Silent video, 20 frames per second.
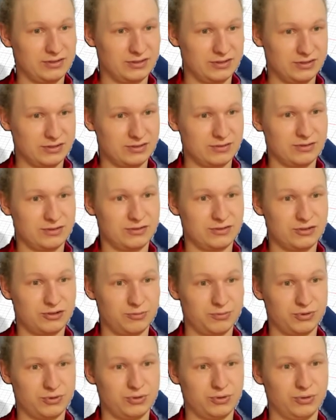is super
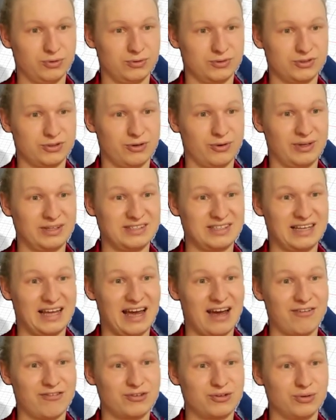cool. So it's the
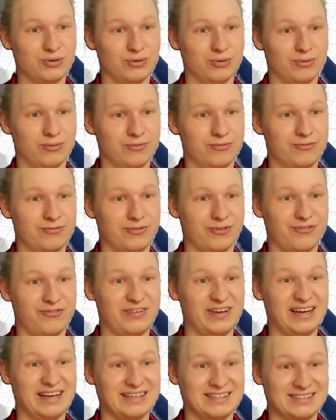F tool, fillet,
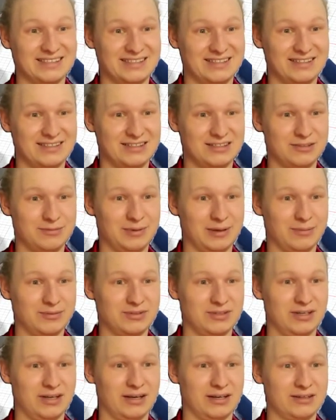to be able to
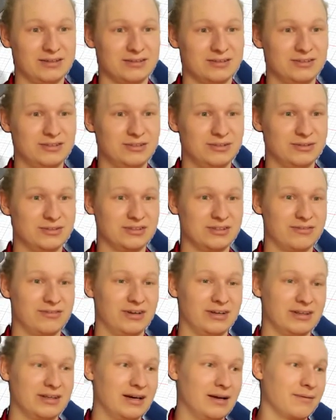like do stuff
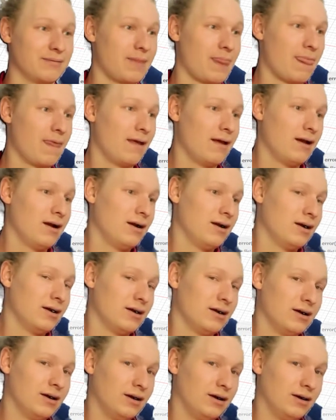like that.
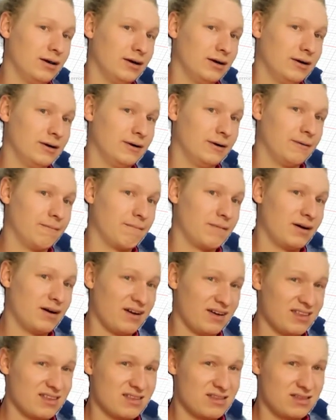I
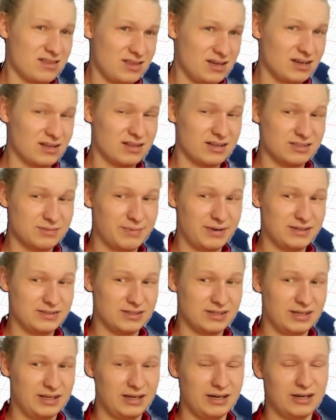think that's
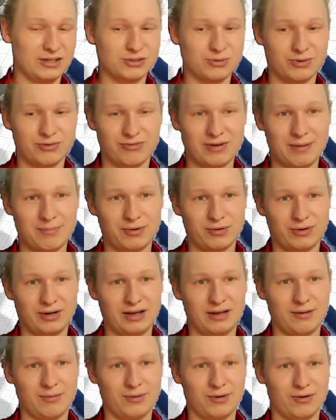basically it. I don't want to ramble on
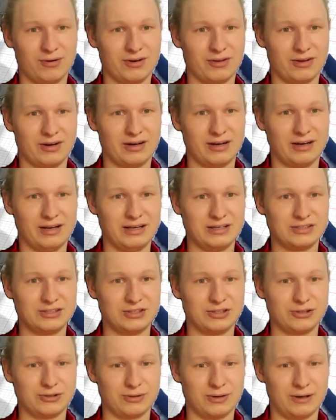any longer than I need
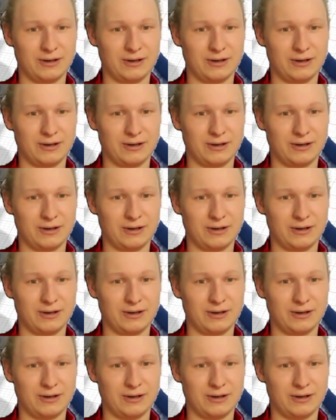to,